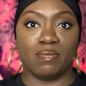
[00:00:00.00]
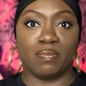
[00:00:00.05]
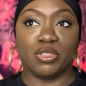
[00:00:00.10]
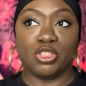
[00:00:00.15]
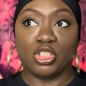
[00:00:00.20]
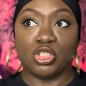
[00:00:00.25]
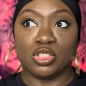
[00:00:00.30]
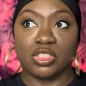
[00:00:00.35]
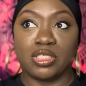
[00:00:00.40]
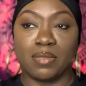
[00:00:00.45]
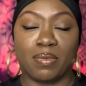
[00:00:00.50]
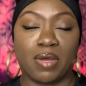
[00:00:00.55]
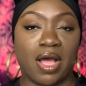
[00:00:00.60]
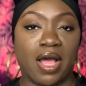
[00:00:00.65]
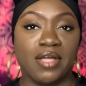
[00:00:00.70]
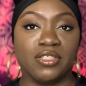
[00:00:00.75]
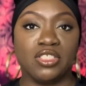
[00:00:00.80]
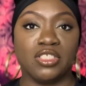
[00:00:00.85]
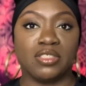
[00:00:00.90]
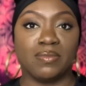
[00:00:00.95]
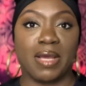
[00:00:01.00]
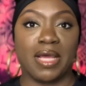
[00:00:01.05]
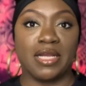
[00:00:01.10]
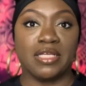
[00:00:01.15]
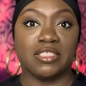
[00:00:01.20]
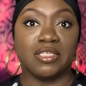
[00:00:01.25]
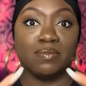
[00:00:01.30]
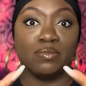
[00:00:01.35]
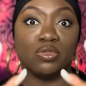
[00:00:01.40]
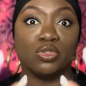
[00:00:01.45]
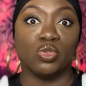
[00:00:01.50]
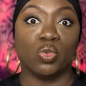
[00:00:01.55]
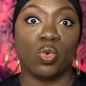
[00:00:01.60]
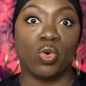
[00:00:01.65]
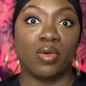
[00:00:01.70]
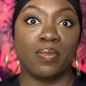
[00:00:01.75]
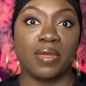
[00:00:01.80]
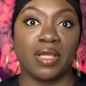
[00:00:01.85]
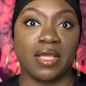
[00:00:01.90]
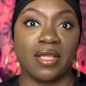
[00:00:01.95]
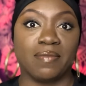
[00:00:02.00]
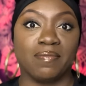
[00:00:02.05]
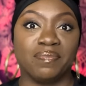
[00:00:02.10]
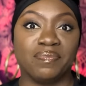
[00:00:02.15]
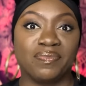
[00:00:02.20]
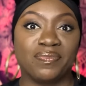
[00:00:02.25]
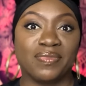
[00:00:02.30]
but your subconscious mind is absorbing